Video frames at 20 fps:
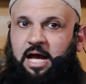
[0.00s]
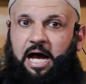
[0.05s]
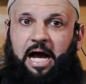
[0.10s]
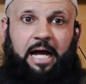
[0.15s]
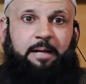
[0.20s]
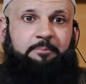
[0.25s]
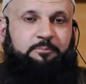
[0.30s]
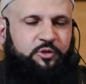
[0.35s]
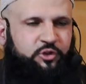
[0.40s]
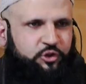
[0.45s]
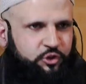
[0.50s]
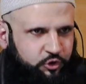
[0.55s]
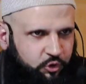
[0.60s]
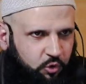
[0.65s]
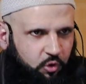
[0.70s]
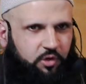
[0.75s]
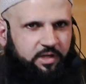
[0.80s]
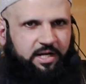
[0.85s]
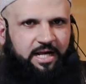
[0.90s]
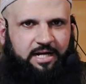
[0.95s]
I'm
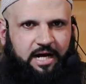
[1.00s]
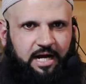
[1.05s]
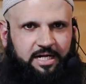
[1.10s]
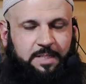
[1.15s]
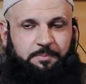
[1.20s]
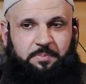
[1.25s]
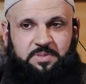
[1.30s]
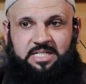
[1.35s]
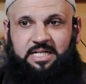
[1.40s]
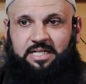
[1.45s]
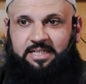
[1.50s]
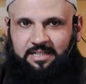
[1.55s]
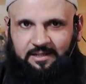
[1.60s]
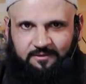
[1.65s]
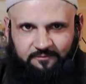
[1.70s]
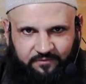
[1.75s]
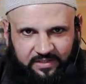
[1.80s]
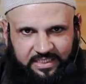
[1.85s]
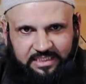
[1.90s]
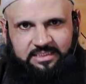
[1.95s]
sure and 100%
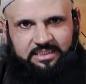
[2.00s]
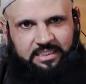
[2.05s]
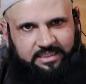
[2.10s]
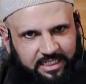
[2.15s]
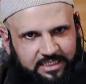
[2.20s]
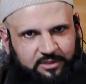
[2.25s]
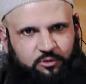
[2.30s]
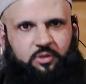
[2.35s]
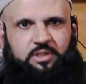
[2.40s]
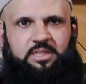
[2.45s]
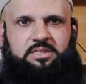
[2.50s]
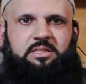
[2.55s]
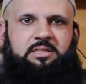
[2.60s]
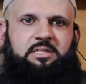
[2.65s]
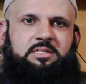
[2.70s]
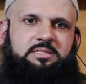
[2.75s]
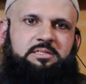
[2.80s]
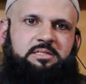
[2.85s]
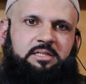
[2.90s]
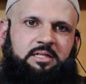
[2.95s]
convinced that there is goodness in
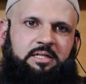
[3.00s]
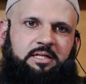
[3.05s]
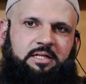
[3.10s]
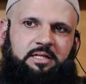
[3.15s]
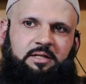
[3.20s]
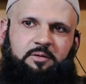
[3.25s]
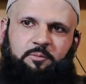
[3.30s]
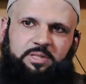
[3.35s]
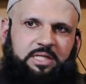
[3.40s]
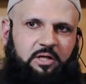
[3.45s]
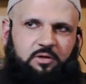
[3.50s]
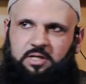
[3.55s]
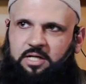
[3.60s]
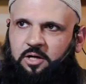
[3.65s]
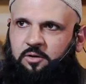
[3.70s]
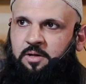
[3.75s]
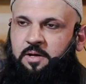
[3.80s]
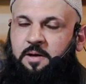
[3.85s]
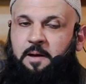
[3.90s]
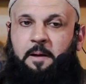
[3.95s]
this, without a
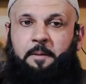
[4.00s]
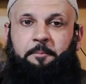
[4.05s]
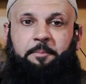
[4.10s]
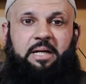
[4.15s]
doubt.